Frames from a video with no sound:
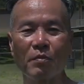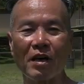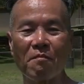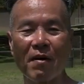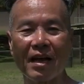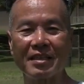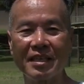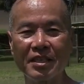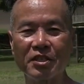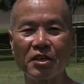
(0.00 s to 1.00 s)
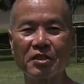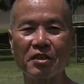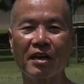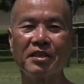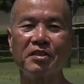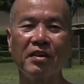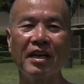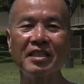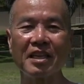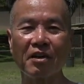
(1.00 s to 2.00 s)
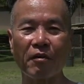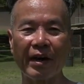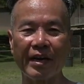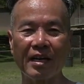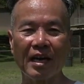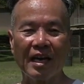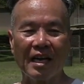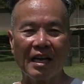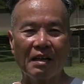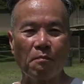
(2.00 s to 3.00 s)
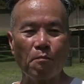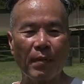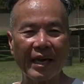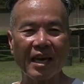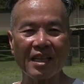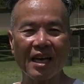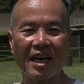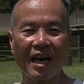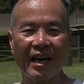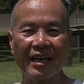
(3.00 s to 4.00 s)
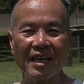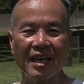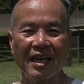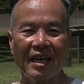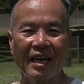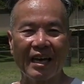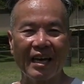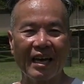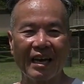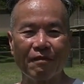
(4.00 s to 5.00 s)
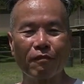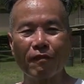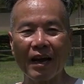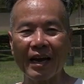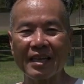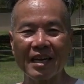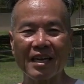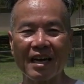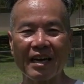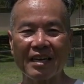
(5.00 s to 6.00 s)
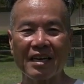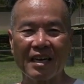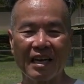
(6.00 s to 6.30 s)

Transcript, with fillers: be a math teacher, so I used to integrate making the kite and flying the kite.